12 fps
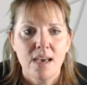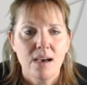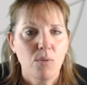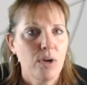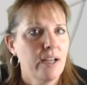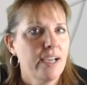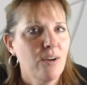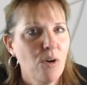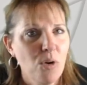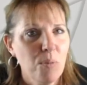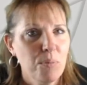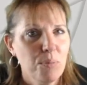Well, I
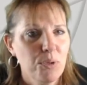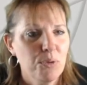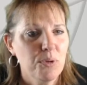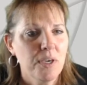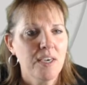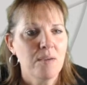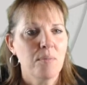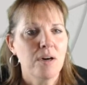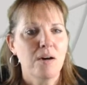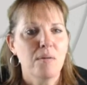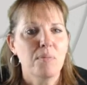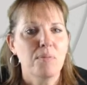hope you came
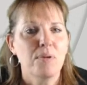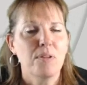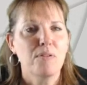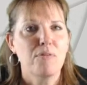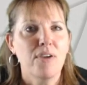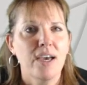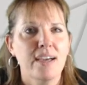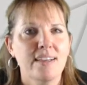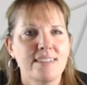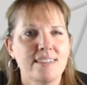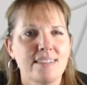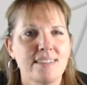up with the
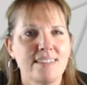fact,